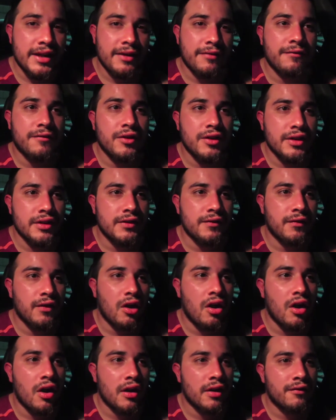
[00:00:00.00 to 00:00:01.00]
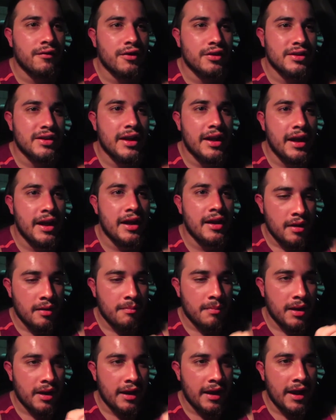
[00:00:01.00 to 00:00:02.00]
it for this vlog for today.
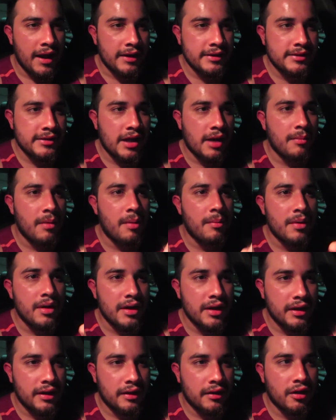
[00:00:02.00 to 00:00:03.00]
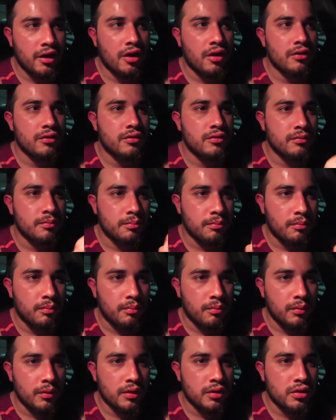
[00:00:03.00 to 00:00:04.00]
But next time I'm gonna, you know,
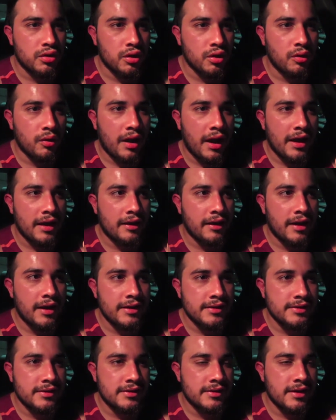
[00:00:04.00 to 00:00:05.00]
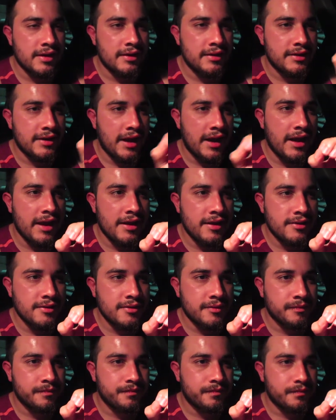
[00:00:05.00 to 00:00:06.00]
do like less
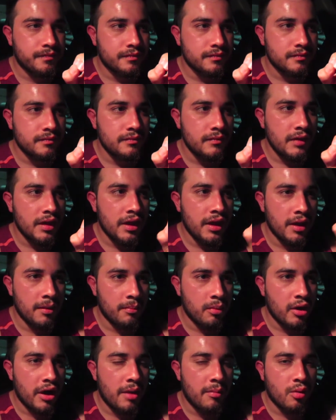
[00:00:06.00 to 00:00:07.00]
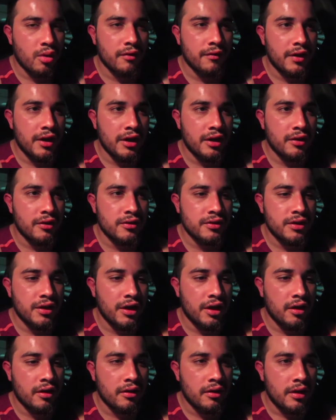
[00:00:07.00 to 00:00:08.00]
days and put out more videos, you
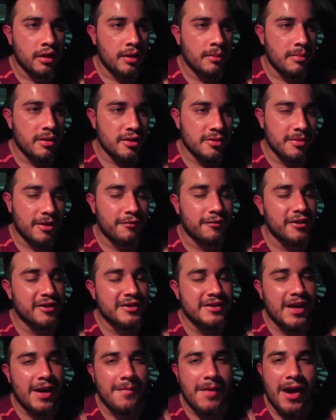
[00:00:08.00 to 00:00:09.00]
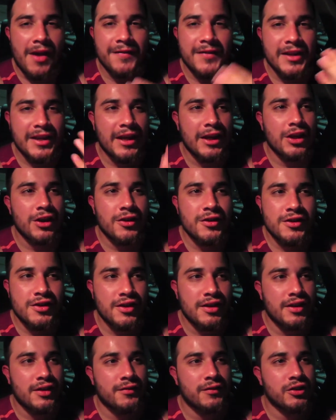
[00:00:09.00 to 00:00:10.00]
know. But this is my first time. I have to get used
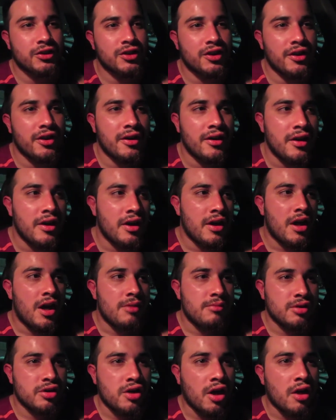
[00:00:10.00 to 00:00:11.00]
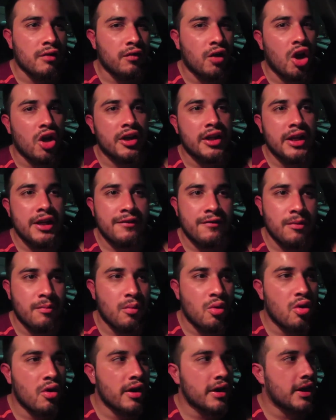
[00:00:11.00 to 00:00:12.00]
to this for sure. I'm gonna start vlogging even
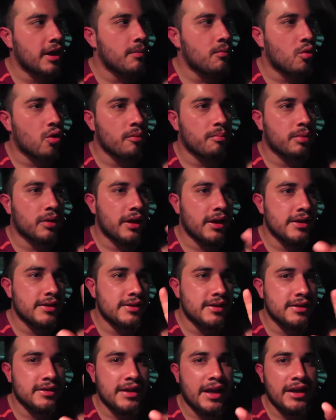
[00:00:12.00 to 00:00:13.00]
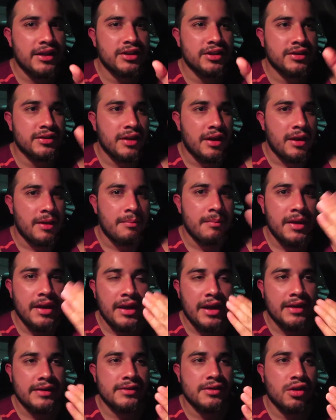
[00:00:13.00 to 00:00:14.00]
more, get more places, not just
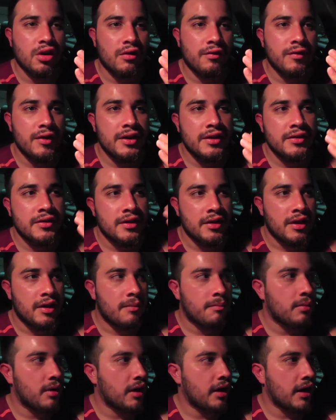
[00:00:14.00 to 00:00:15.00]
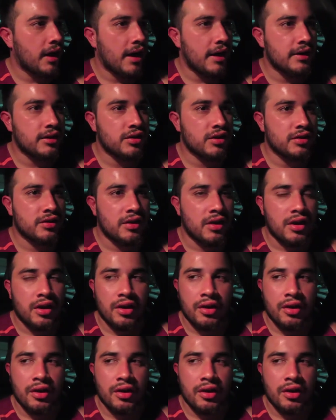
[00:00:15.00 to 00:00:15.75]
me as Sophie's, but like just